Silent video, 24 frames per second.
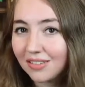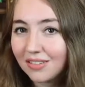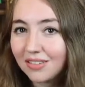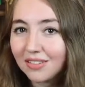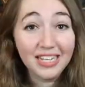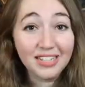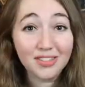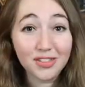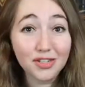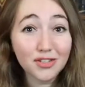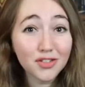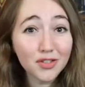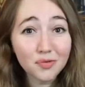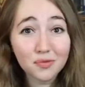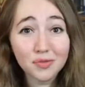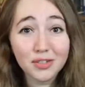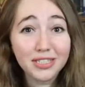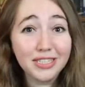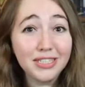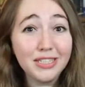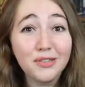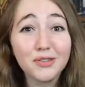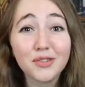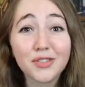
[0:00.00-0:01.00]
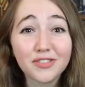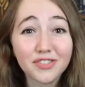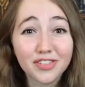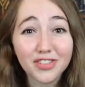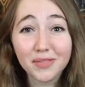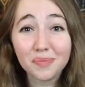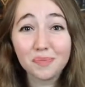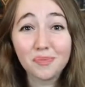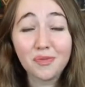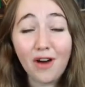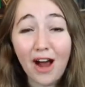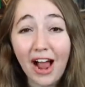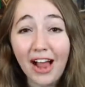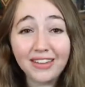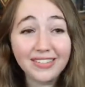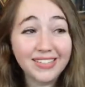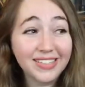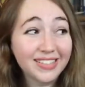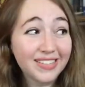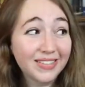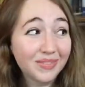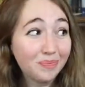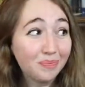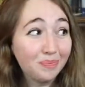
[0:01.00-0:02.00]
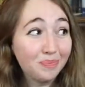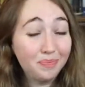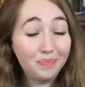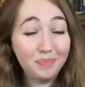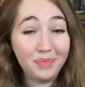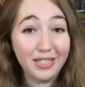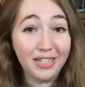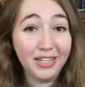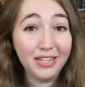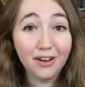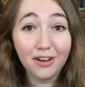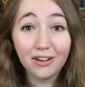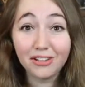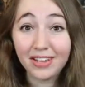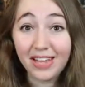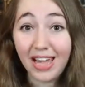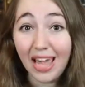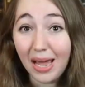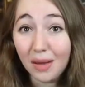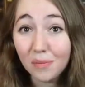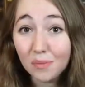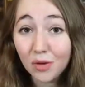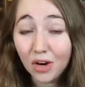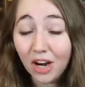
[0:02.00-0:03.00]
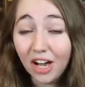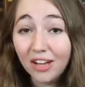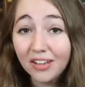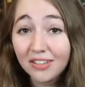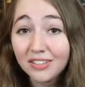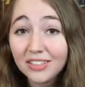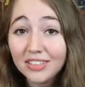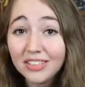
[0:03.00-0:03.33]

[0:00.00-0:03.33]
It's also really useful to practice being on camera.